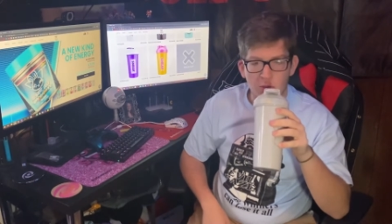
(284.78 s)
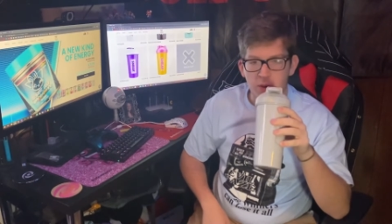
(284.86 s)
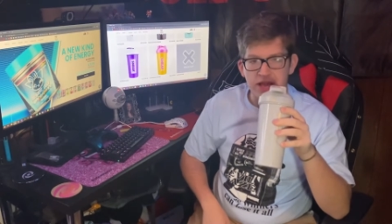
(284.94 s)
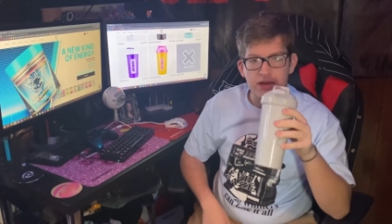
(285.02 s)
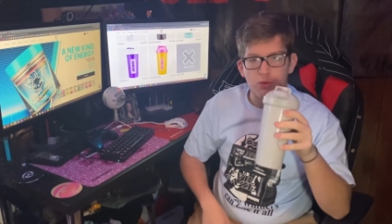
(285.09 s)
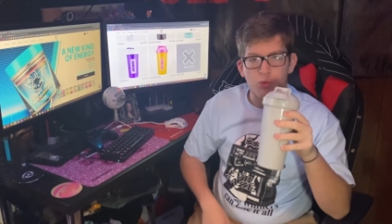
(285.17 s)

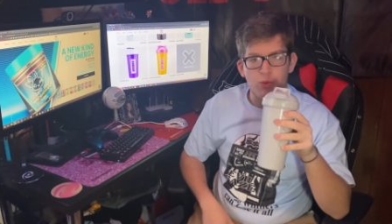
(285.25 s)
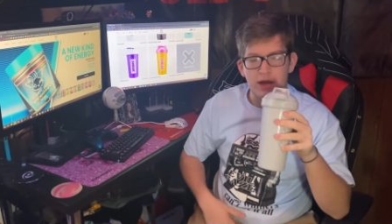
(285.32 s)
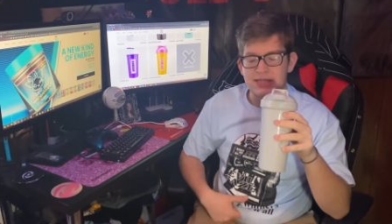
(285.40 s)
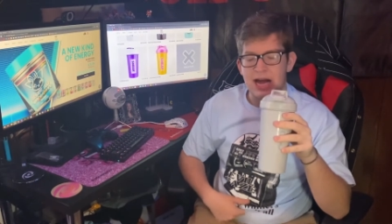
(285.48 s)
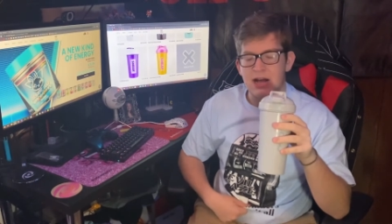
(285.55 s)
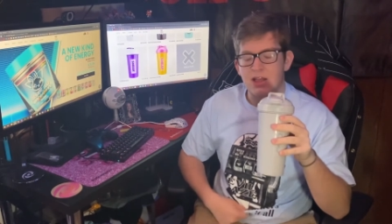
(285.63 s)
it
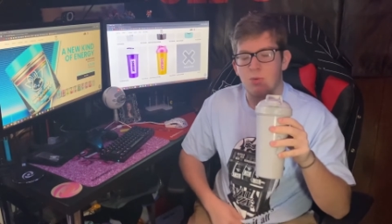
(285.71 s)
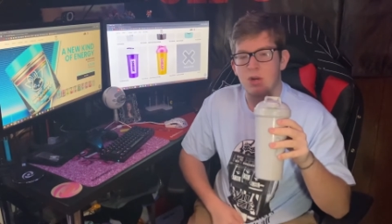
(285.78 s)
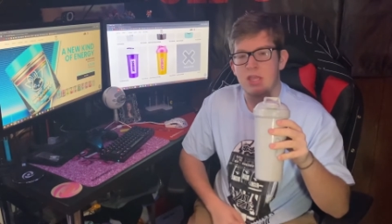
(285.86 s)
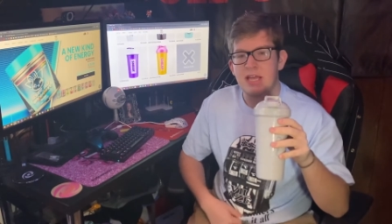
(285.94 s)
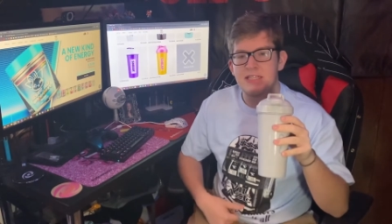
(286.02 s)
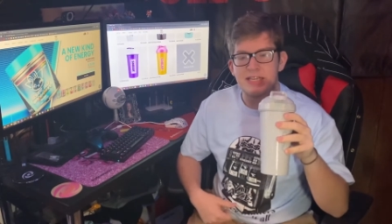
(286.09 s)
exactly what
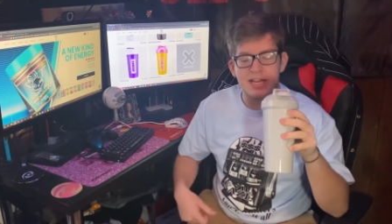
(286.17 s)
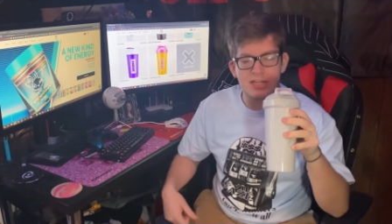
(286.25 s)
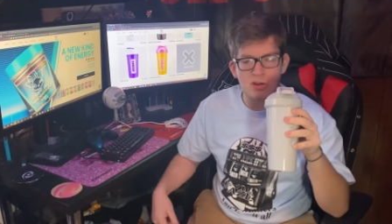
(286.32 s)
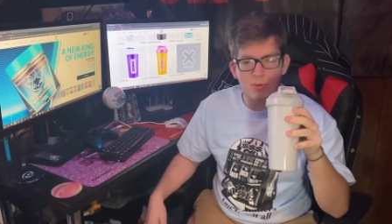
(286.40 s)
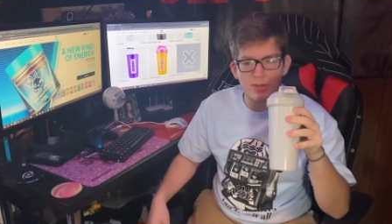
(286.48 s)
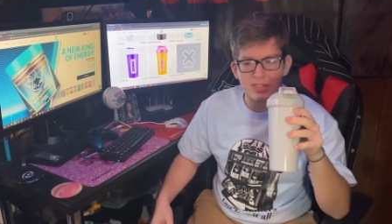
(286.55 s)
it is. It is
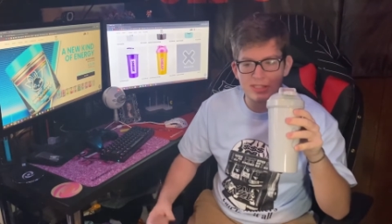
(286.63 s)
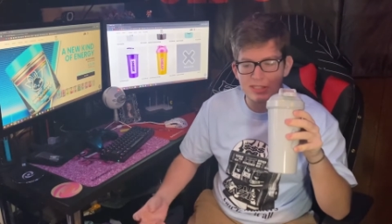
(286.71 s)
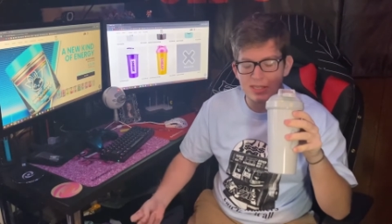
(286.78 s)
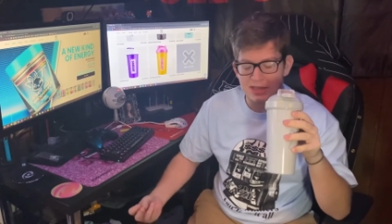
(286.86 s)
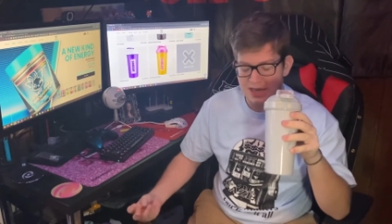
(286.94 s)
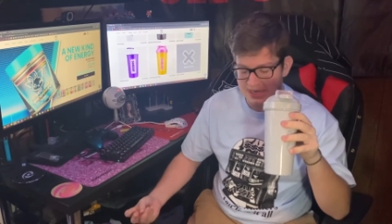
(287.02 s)
almost
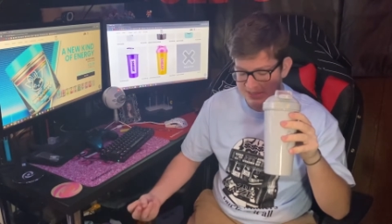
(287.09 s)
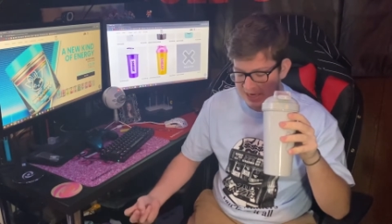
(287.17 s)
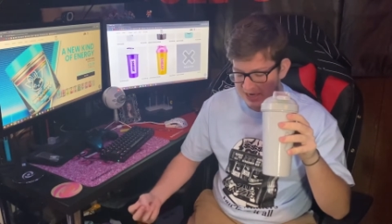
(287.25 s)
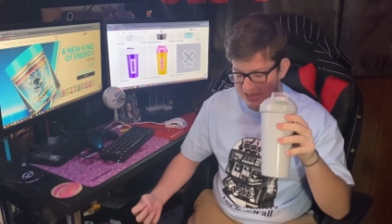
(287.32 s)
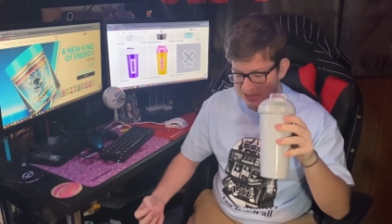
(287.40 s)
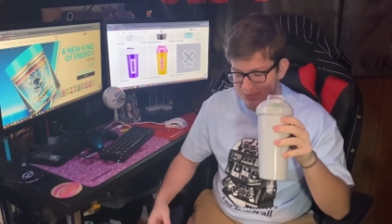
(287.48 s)
like I
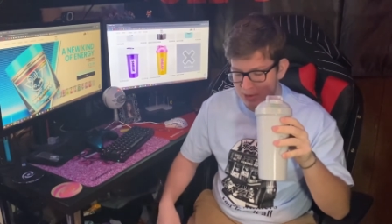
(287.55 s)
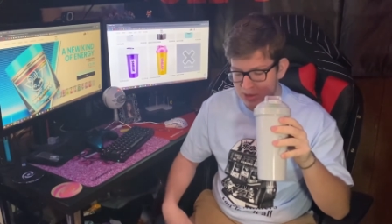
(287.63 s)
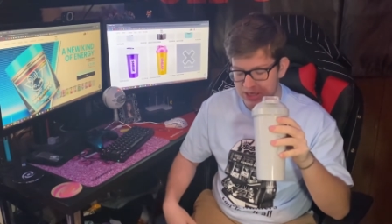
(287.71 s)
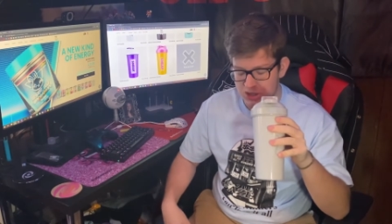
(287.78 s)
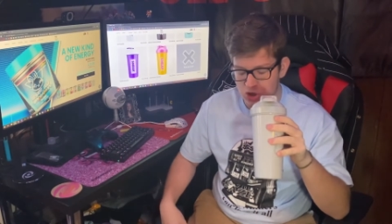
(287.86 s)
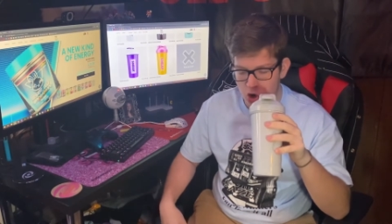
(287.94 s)
said, it smells
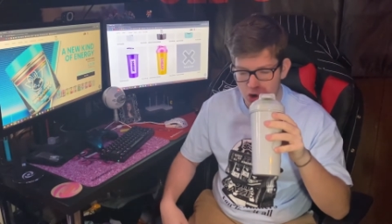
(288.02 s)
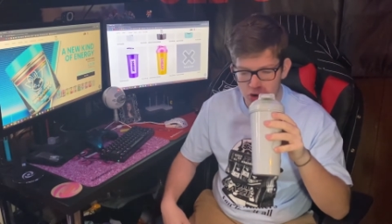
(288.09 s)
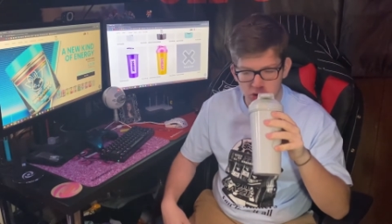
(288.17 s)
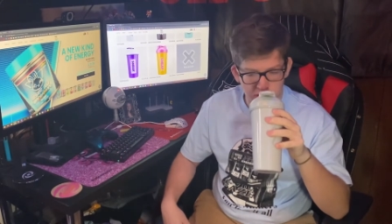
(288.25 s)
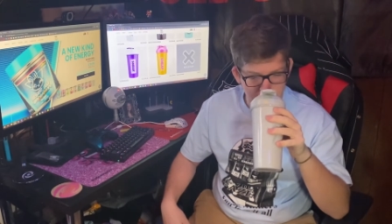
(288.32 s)
like tart,